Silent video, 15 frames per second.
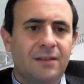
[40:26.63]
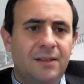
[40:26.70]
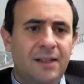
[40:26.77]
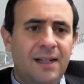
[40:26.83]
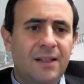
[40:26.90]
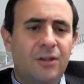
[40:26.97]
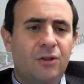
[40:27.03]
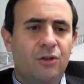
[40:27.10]

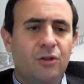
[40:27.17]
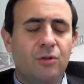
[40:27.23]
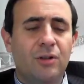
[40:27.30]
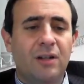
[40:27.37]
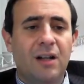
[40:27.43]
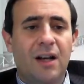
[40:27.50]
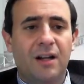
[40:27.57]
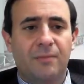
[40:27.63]
It's
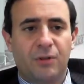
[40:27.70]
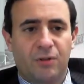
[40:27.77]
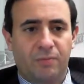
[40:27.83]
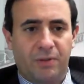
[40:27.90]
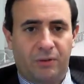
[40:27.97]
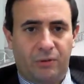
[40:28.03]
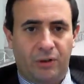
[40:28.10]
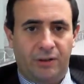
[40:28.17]
pseudonymous
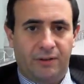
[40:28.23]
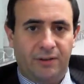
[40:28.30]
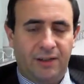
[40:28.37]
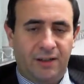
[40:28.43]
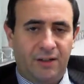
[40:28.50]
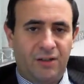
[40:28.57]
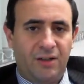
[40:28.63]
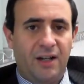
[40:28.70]
Bitcoin.
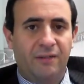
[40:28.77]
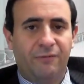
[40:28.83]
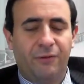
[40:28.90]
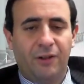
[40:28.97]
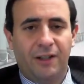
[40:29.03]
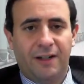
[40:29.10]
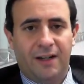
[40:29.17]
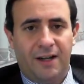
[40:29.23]
It is not
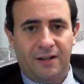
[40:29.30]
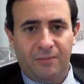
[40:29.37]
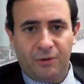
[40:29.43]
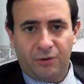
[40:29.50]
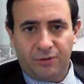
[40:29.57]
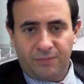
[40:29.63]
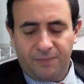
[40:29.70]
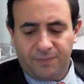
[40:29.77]
fully
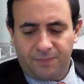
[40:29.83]
anonymous.